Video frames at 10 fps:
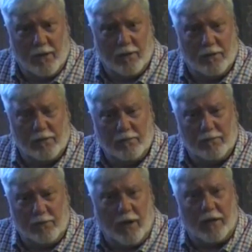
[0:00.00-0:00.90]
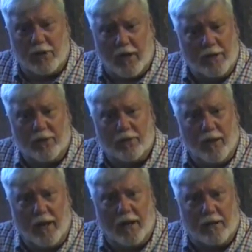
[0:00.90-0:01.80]
uh, translation
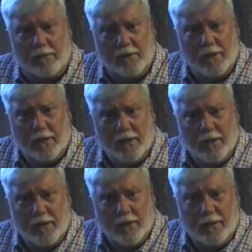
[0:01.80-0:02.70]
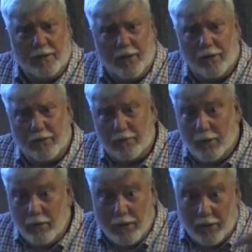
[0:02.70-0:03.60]
there. So
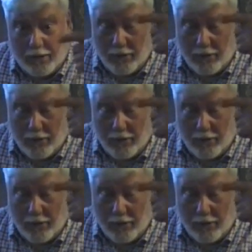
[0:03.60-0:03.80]
you, it's